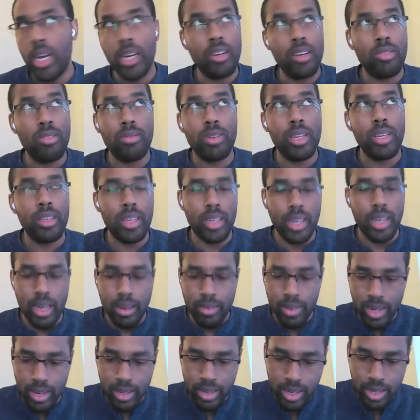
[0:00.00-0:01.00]
don't really think I
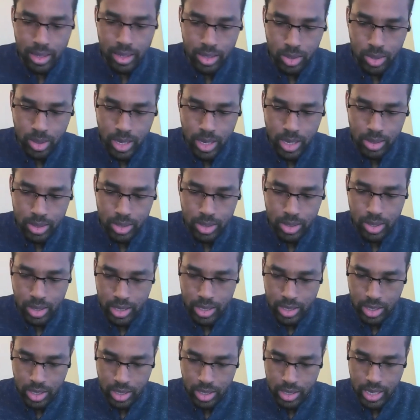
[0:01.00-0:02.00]
have anything else to announce, so
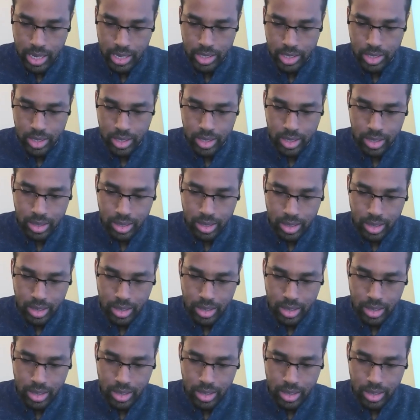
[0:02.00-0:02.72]
let's just actually